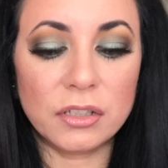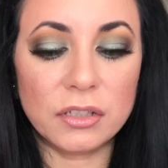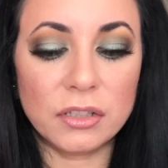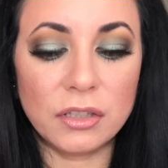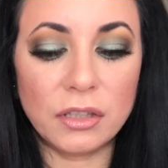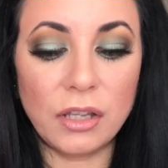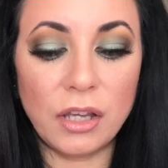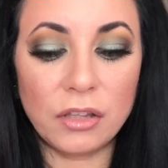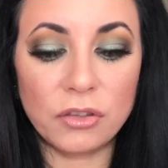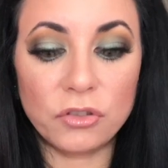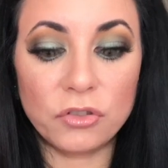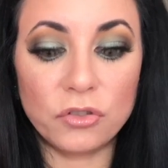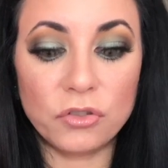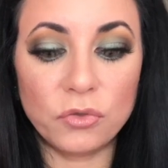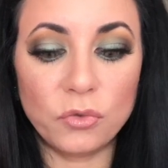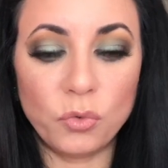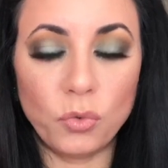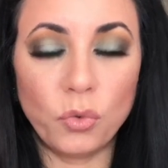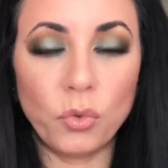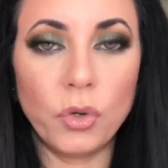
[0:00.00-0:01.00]
it's not
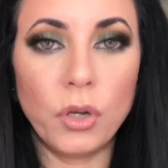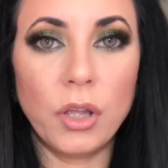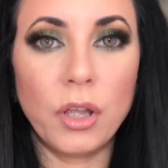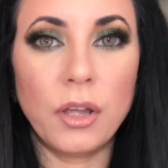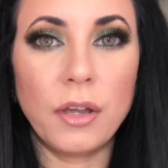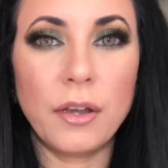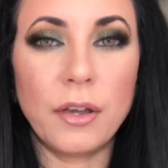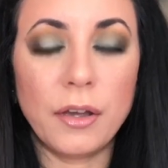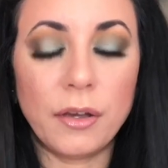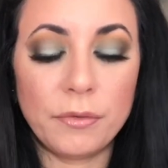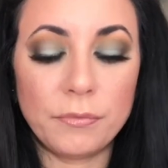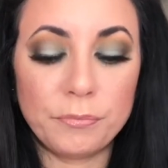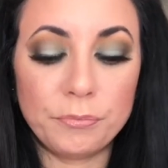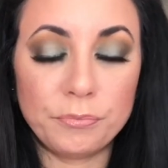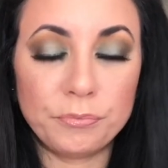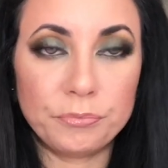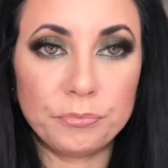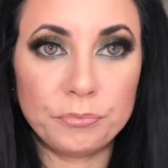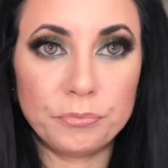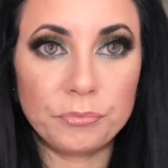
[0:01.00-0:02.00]
too
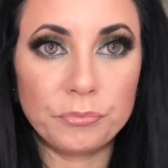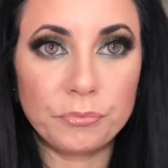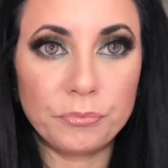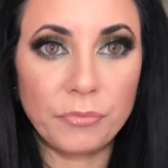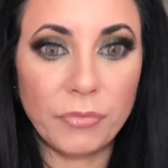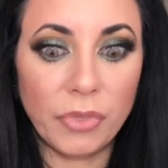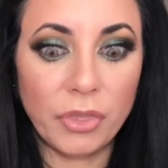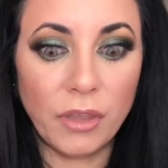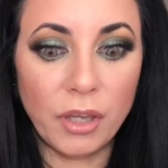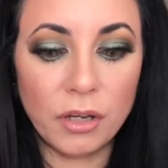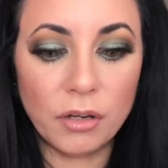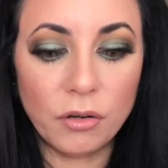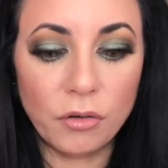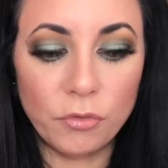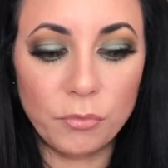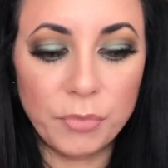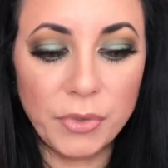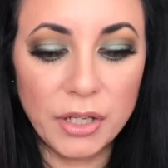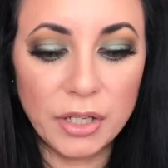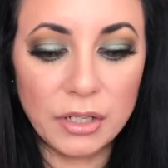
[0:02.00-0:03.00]
thick or
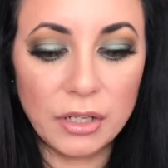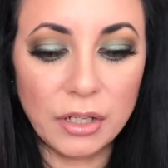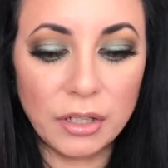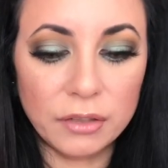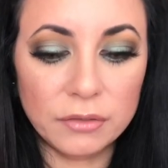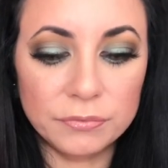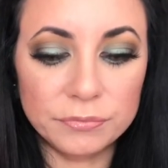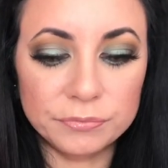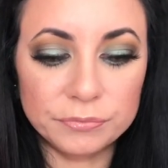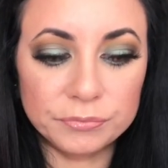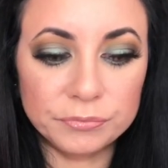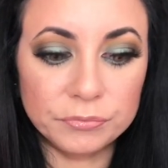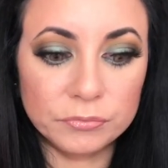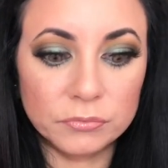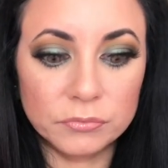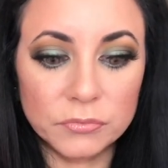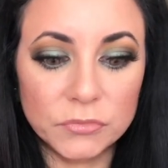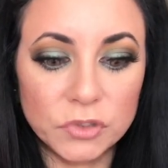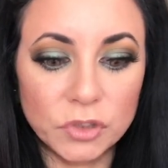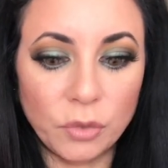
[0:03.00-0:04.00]
big like
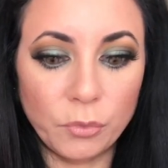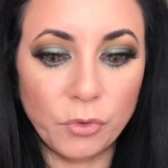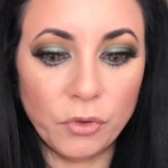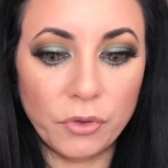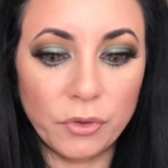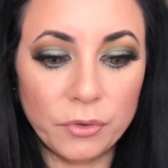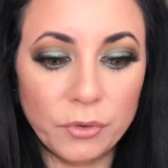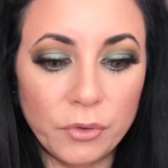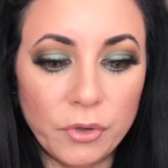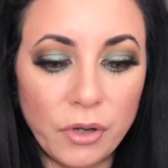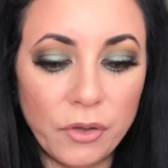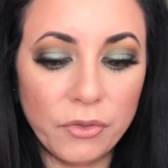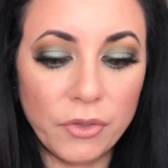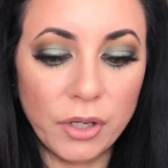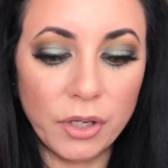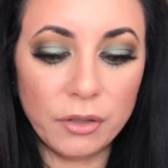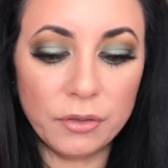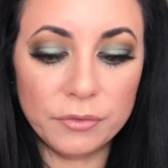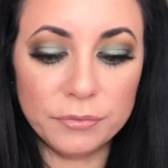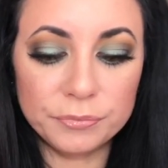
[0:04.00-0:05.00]
some other out
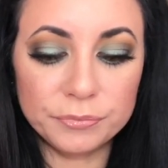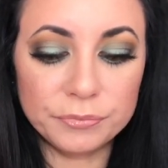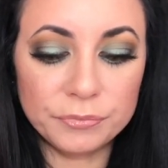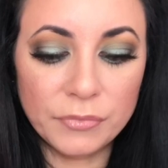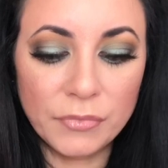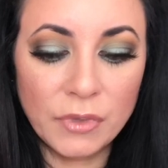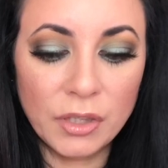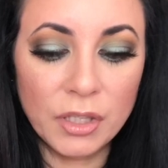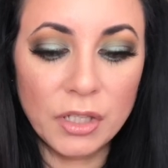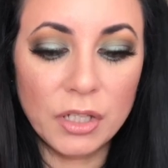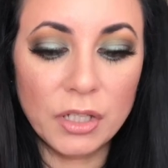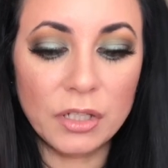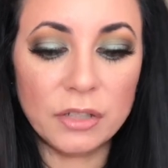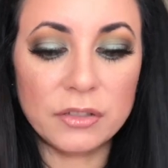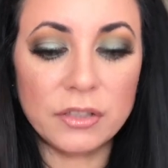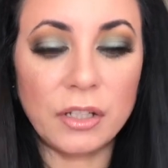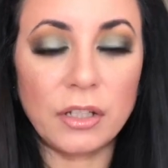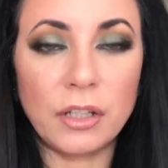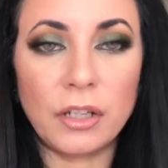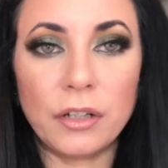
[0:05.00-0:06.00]
there.
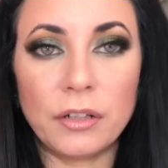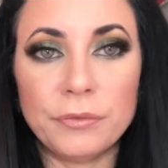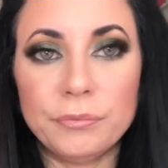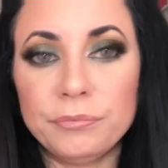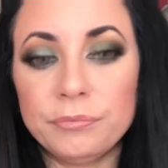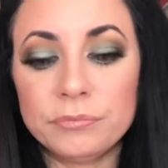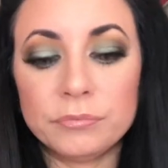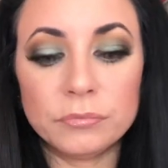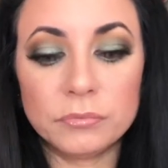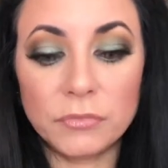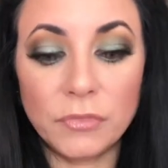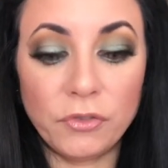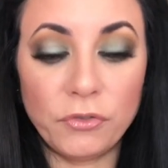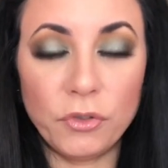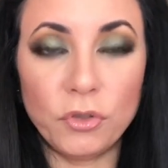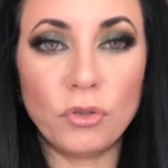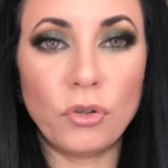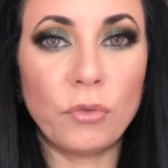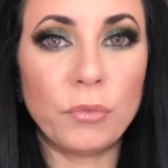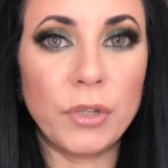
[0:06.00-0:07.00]
Because if
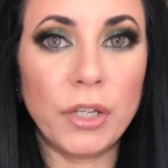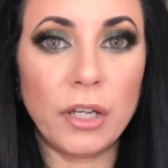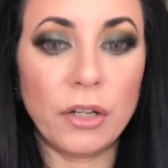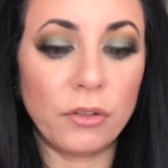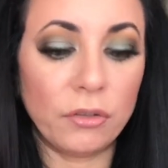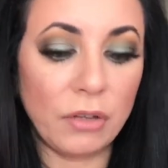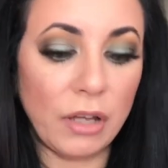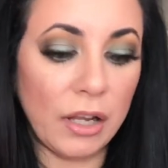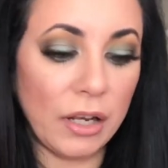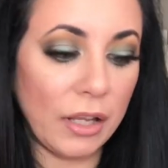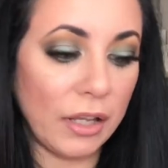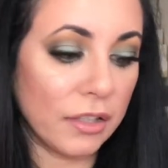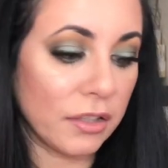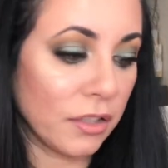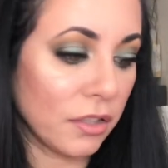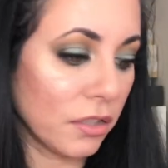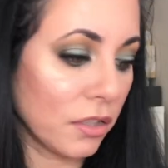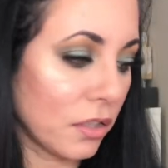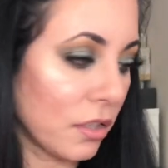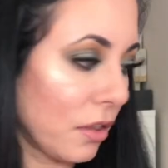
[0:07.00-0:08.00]
you know me, I like
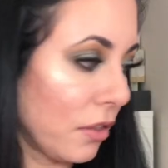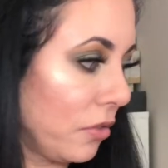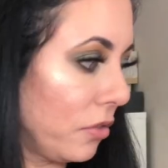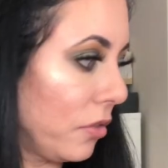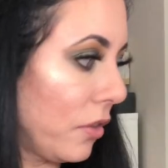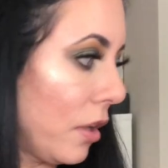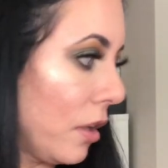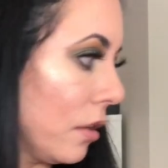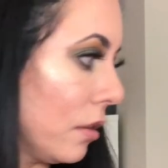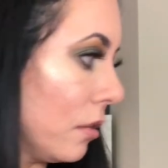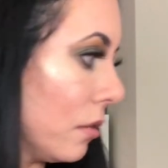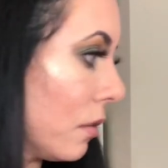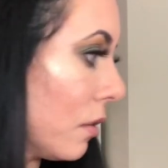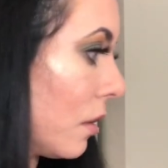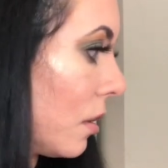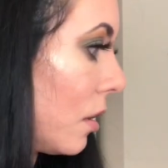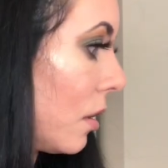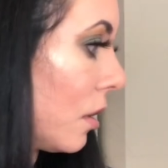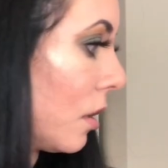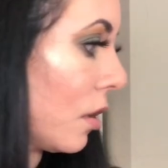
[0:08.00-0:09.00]
this thin
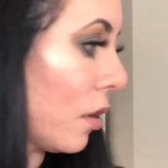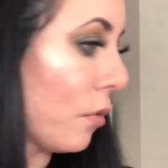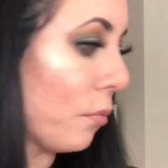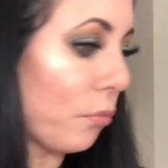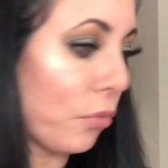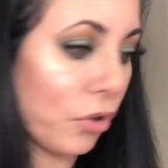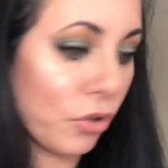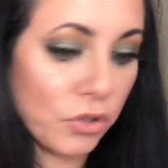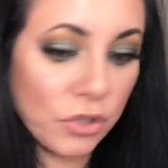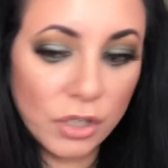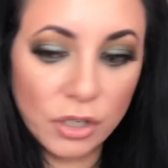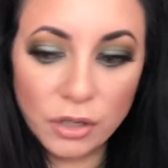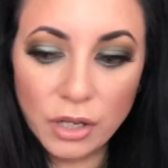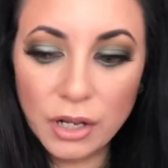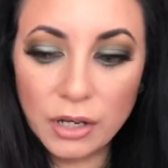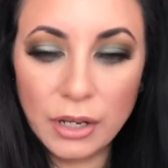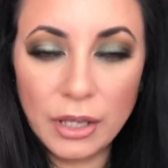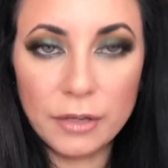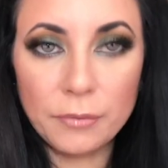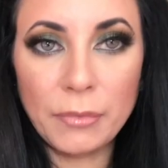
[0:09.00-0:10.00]
brush. I
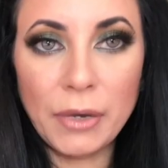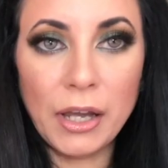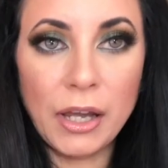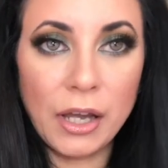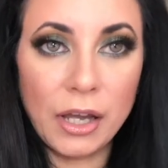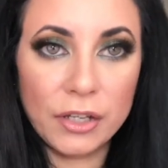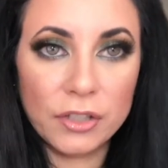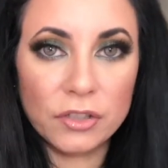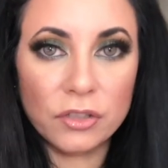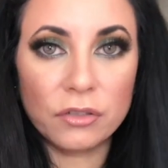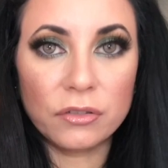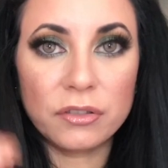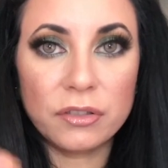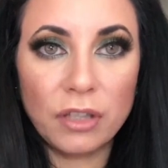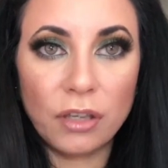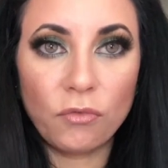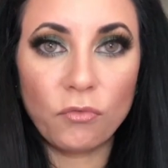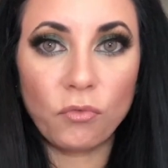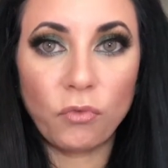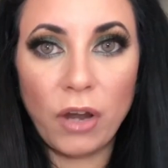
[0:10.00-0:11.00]
like my eyes to
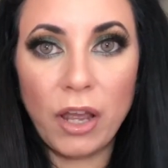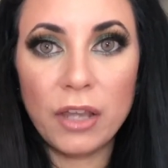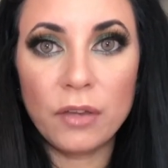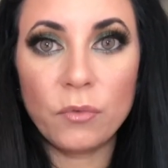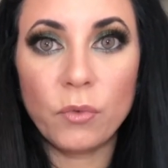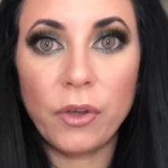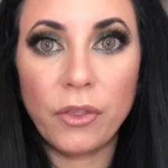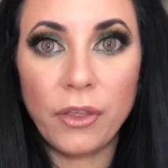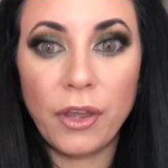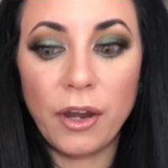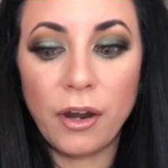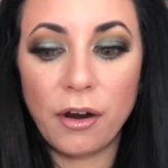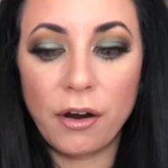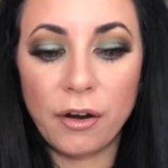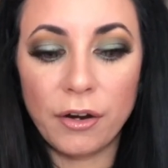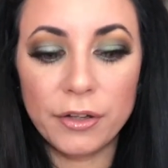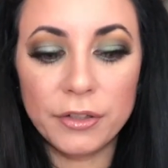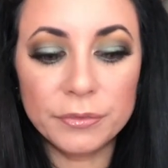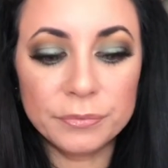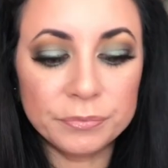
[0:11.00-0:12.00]
stay right where they
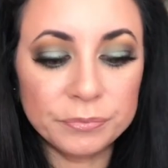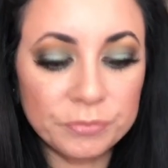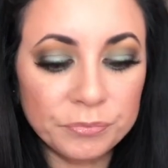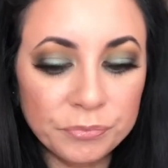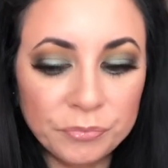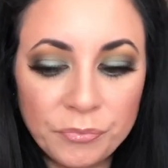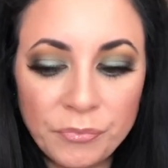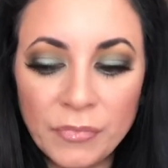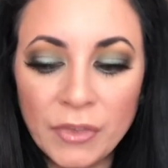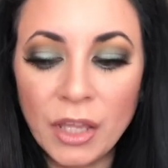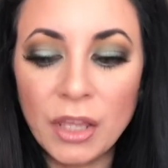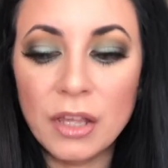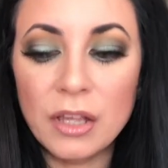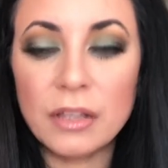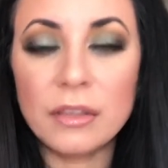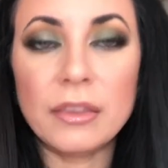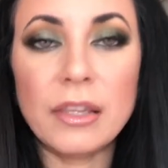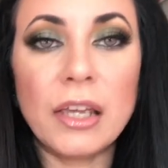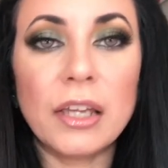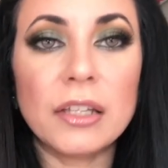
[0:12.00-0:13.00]
are.
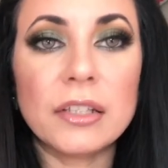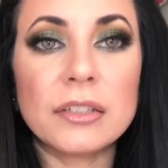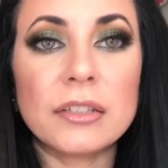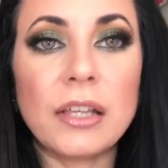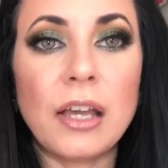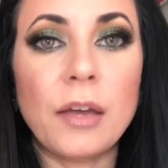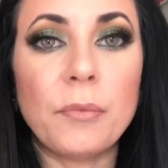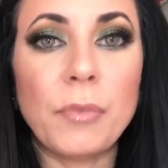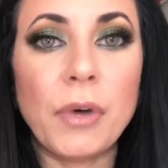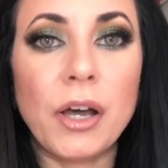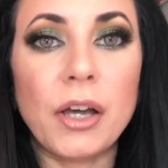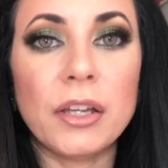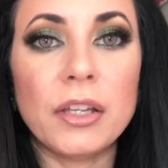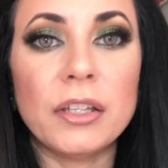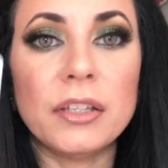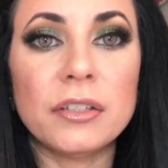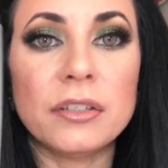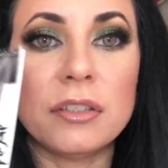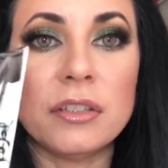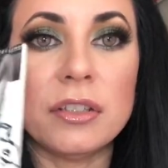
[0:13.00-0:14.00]
Next I bought
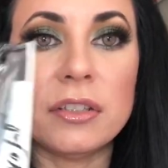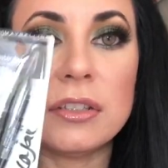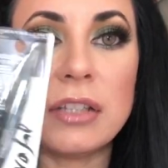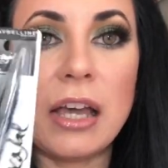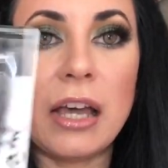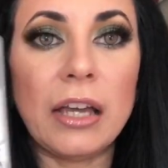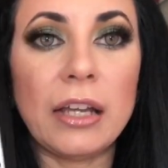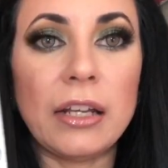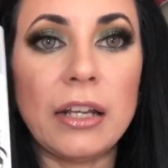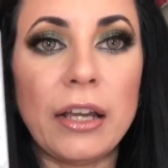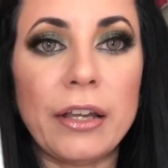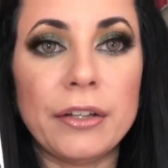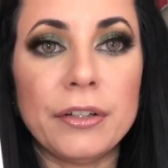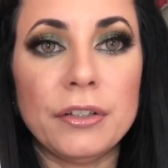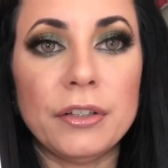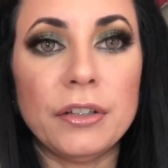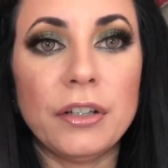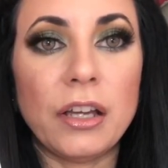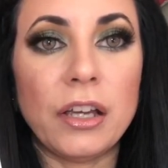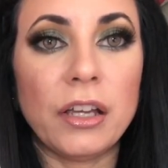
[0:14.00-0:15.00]
is this
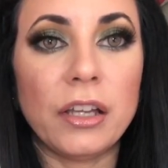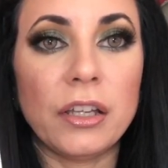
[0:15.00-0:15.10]
eyeliner.